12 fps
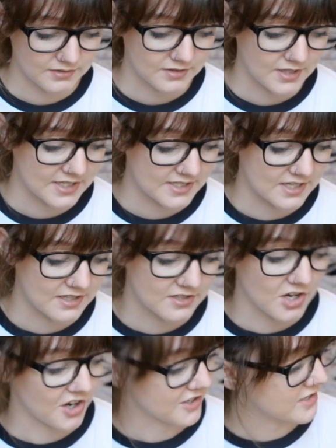they see the
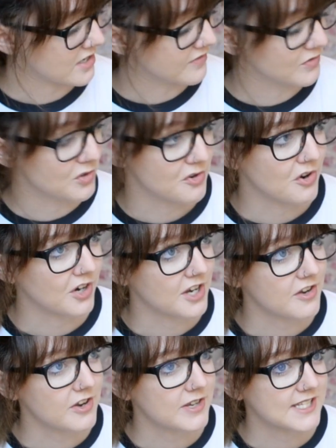dark side of New York. I
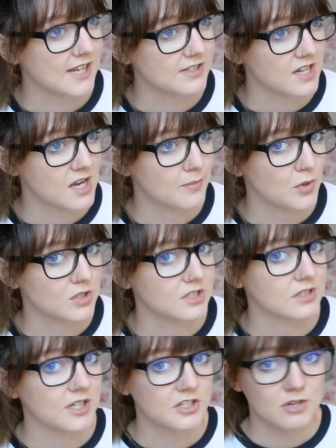don't know, it sounds kind of modern.
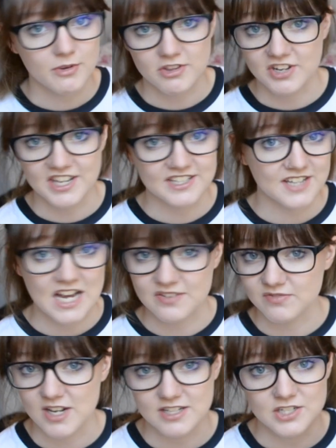I don't know whether it is, I
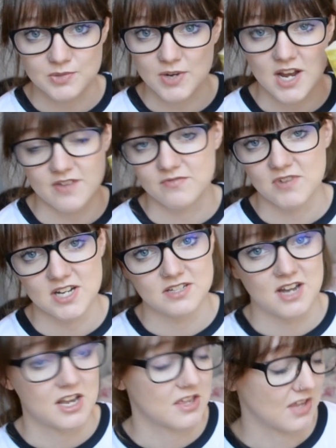haven't read into it, I haven't read
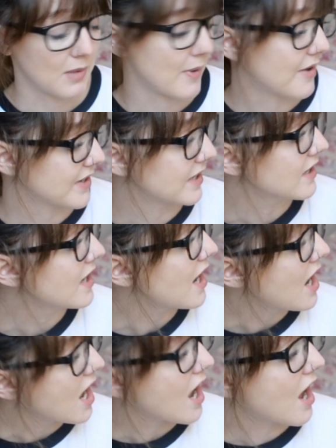anything about it.
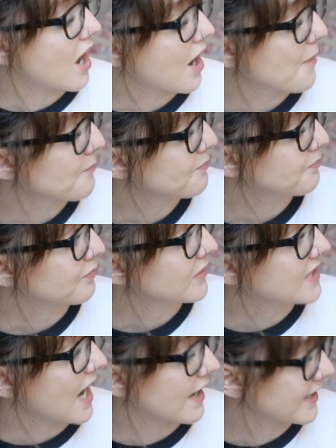
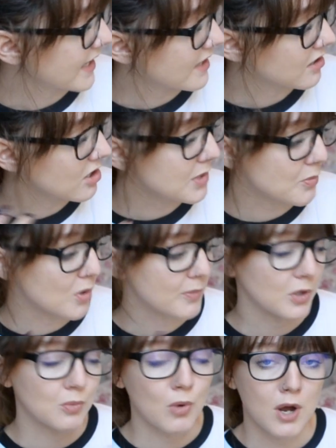Yeah, and again, I only bought
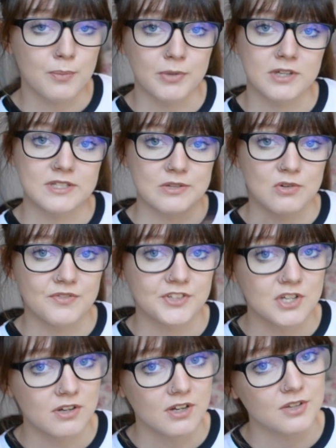book one because I thought if I
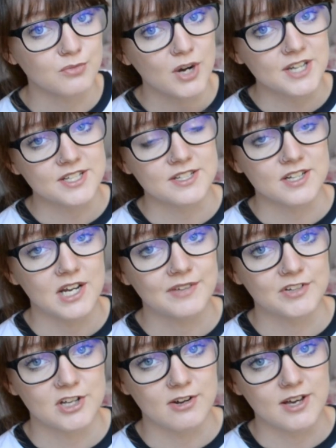don't like the writing style, if
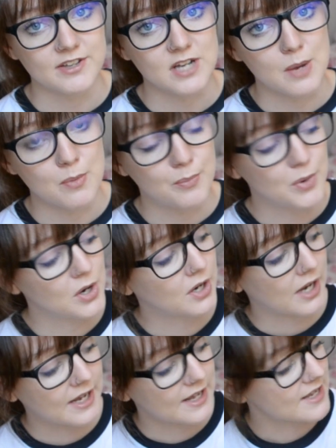I don't like the type of book
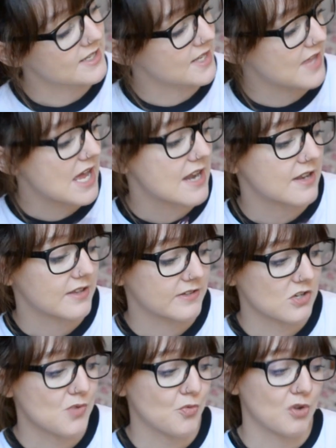it is, then there's
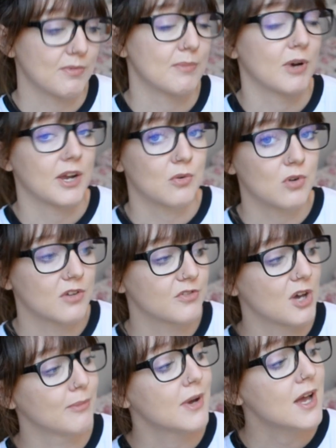no point in me buying all of
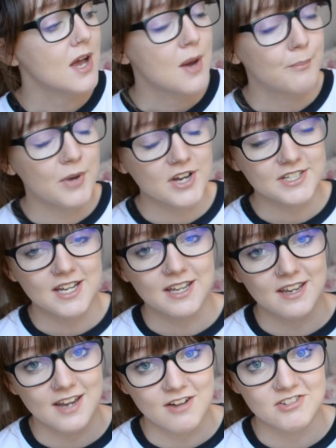them. But I
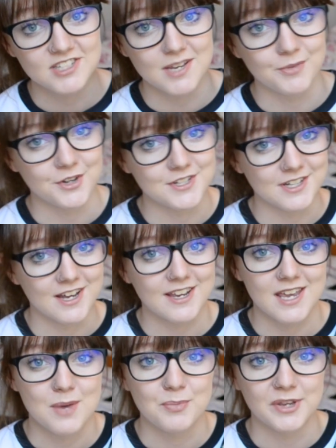can guarantee I'm going to like
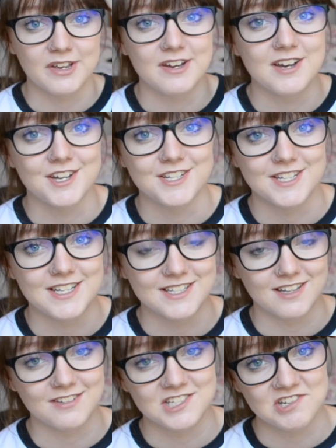it because it
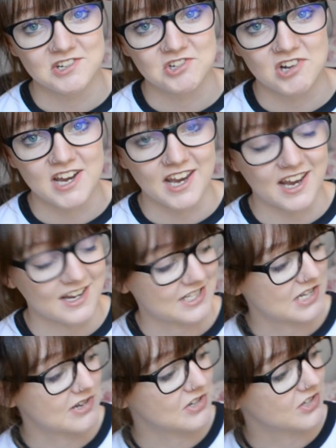sounds so intriguing and
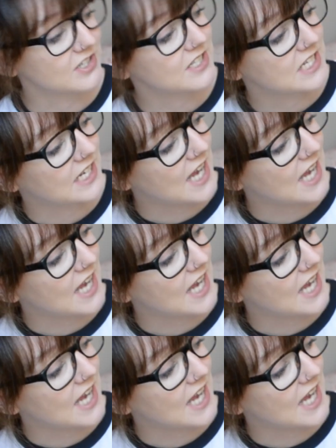so interesting,